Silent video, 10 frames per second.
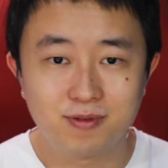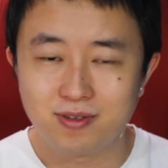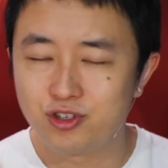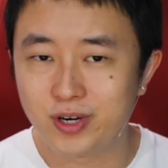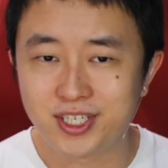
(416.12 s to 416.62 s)

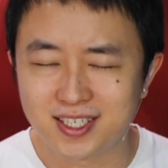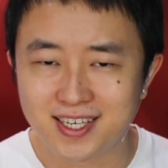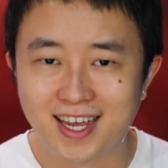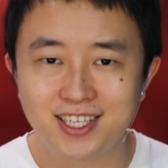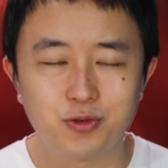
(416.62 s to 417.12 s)
strings
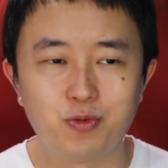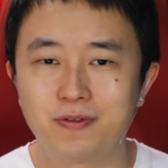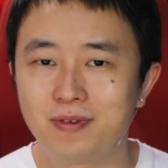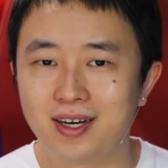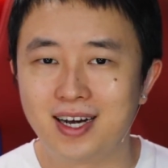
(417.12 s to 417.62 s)
attached,
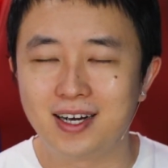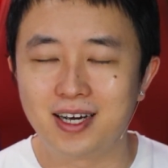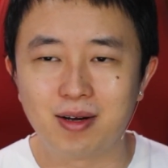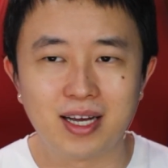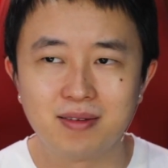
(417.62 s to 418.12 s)
with
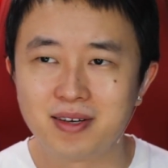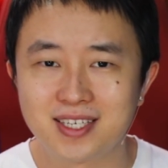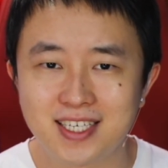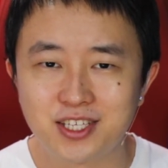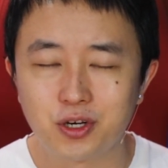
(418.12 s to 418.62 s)
a
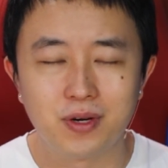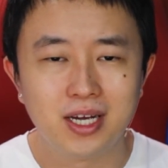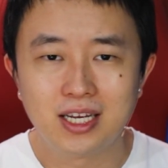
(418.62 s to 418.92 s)
sense of